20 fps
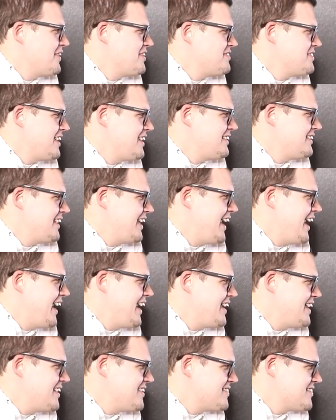This ain't the
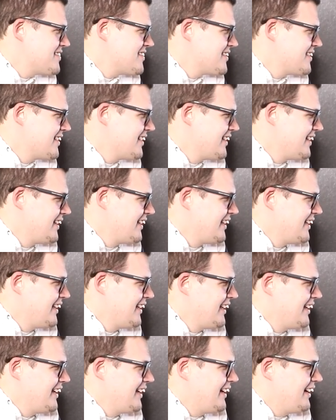80s.
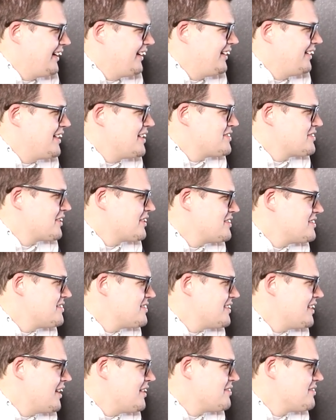Uh, that's good
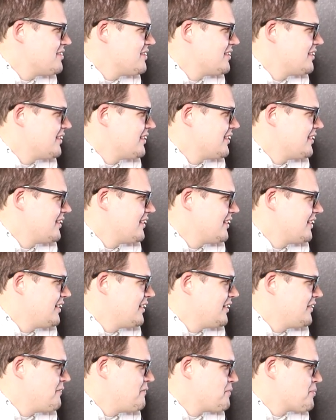stuff.
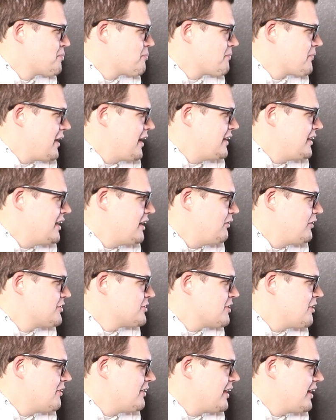And uh,
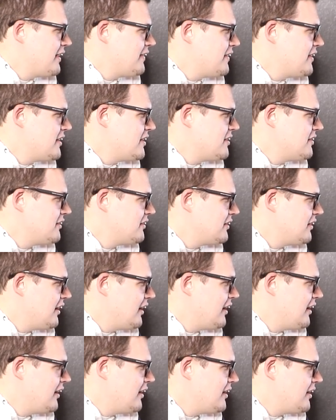what's going on there?
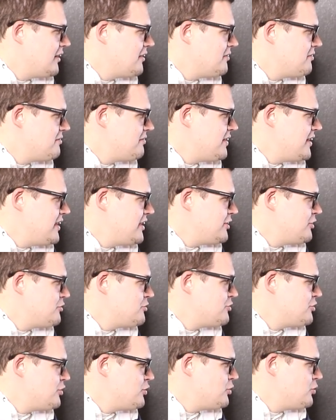Uh,
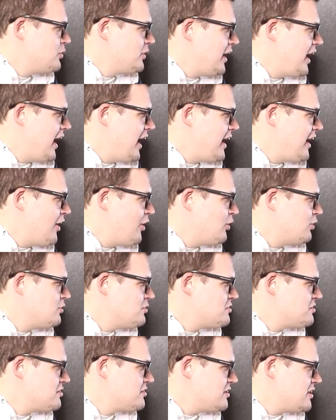
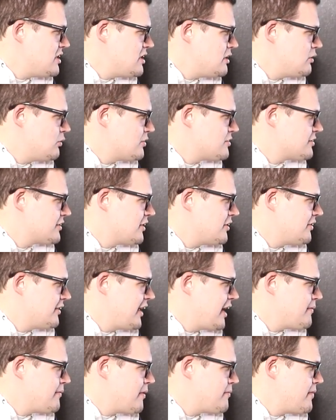VU2KOC. What's going
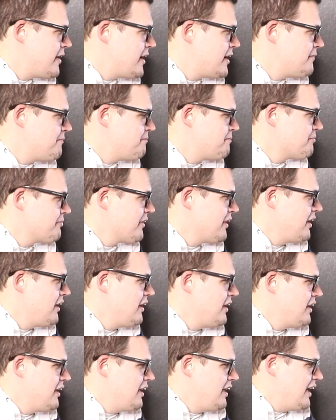on, my man?
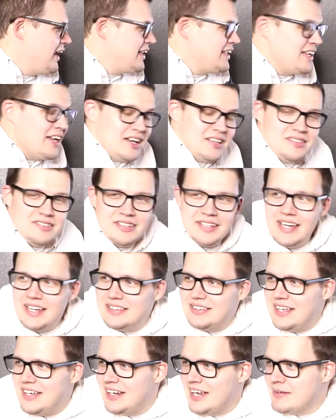And yes,
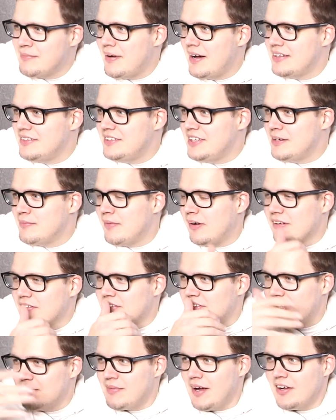again, Dan, I'm on DMR
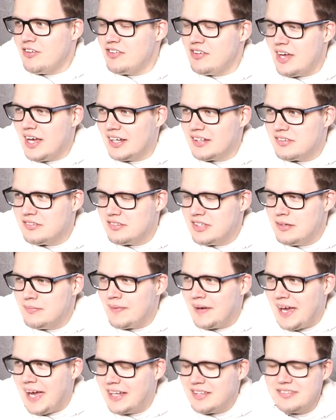and I'm actually I can see
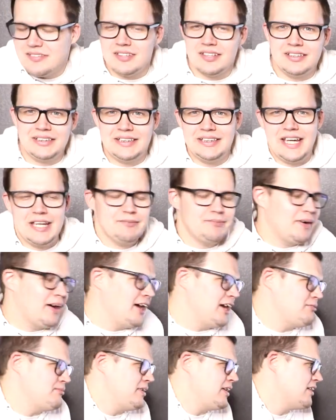my 868
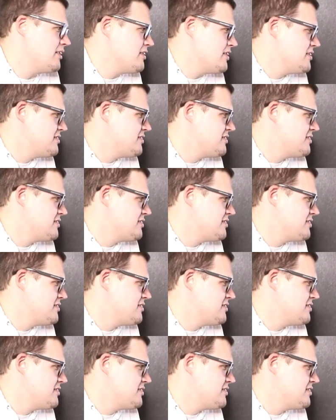behind me here.